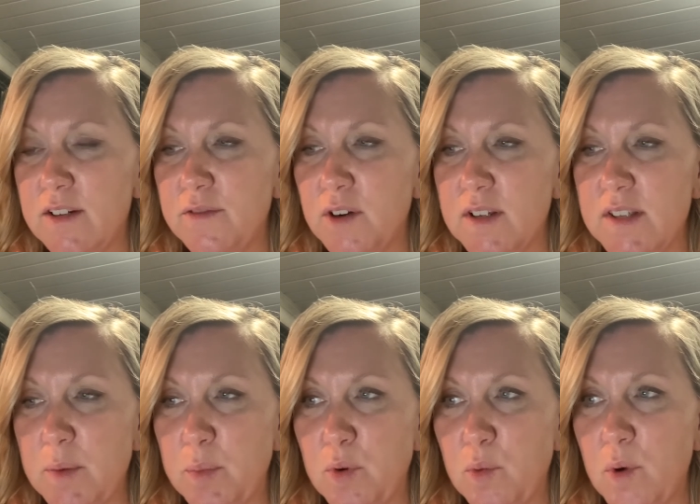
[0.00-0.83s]
For
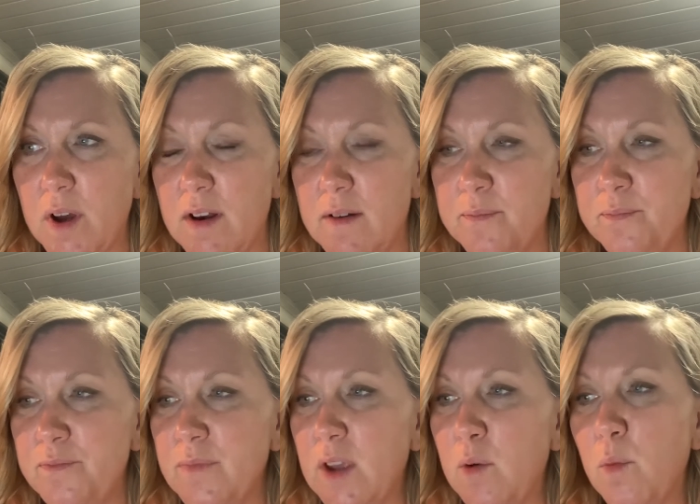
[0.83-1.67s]
example, one,
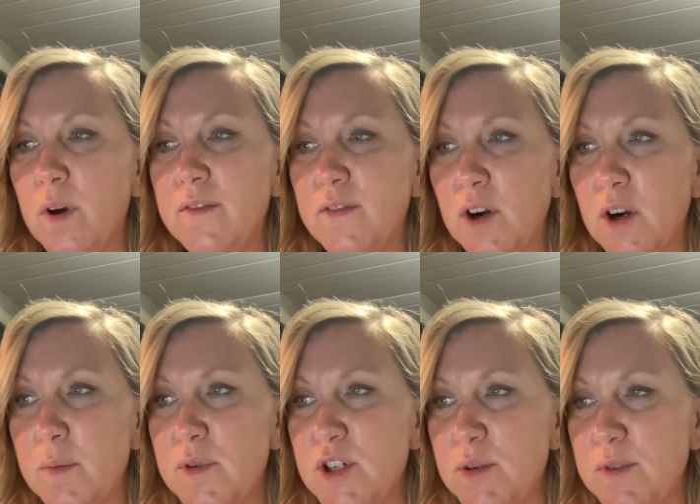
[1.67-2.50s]
one verb
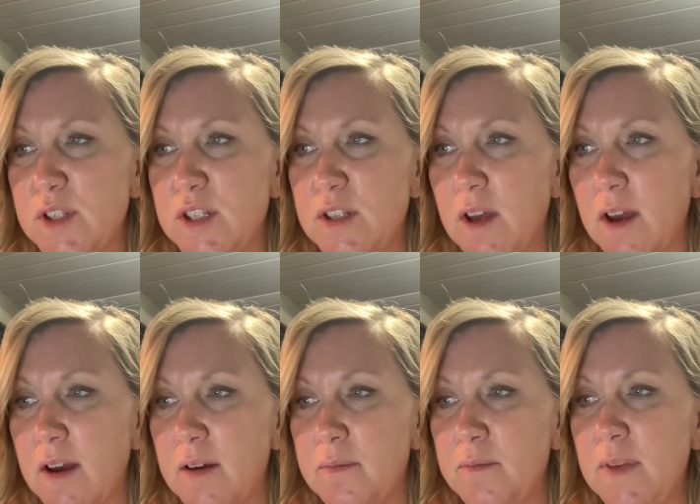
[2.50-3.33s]
she was
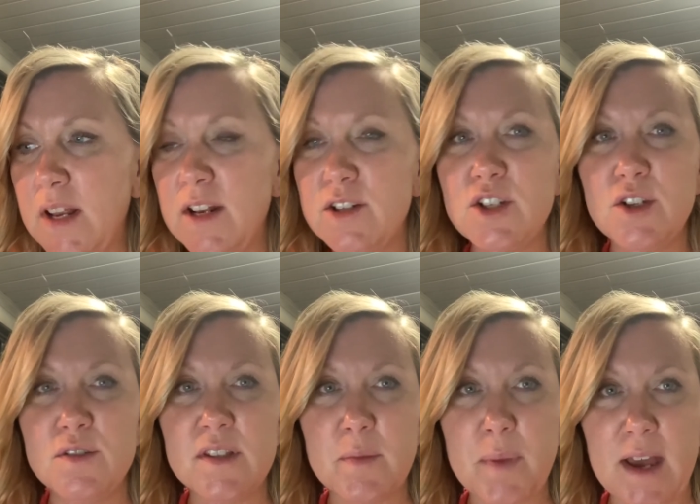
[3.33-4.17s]
uh, needing to
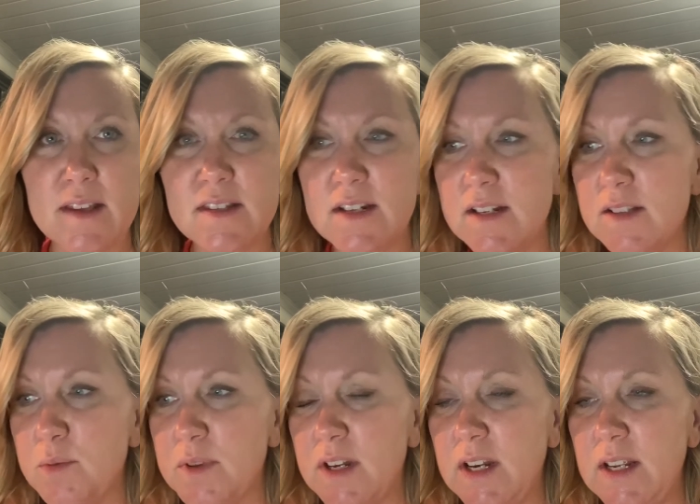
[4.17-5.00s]
use the past tense
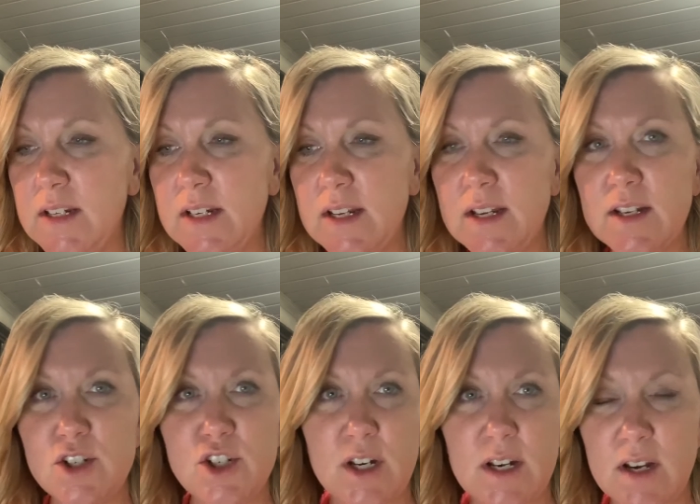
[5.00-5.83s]
with an ed and
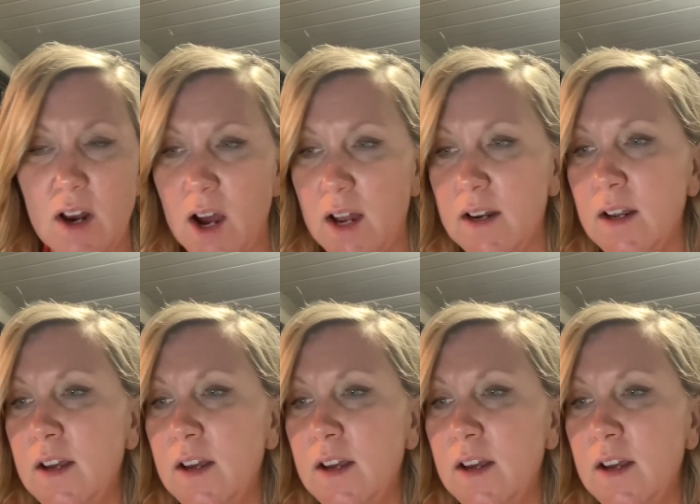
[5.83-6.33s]
she did not.